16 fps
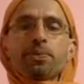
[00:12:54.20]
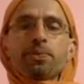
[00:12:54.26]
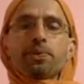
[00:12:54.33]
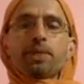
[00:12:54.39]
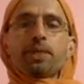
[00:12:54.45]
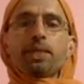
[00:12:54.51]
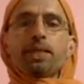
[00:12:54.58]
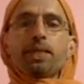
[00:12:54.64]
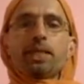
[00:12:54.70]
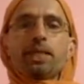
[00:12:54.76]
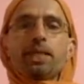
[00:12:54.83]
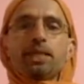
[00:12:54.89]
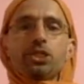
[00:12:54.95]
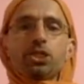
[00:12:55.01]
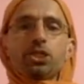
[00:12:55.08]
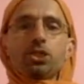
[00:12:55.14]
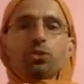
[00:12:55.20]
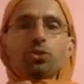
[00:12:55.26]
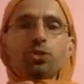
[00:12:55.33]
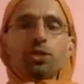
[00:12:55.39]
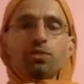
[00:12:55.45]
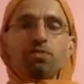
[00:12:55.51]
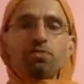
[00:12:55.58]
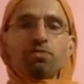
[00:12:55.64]
And then let us do
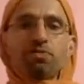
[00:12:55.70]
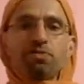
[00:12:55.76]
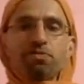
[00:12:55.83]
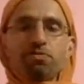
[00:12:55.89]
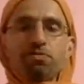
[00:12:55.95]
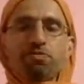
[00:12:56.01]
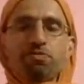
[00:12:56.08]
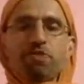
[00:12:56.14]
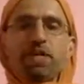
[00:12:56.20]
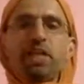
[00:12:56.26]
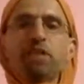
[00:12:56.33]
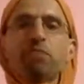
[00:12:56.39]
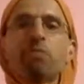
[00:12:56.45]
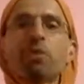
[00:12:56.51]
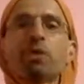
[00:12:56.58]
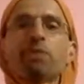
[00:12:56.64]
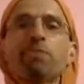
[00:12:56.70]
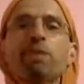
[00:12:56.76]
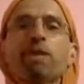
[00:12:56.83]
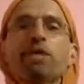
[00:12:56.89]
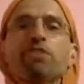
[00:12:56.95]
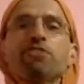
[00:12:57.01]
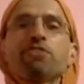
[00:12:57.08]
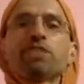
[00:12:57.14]
the front body
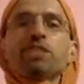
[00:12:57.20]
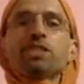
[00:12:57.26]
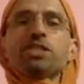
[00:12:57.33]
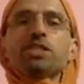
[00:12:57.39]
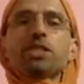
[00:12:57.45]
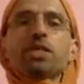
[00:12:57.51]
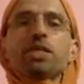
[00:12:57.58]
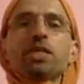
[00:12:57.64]
part first.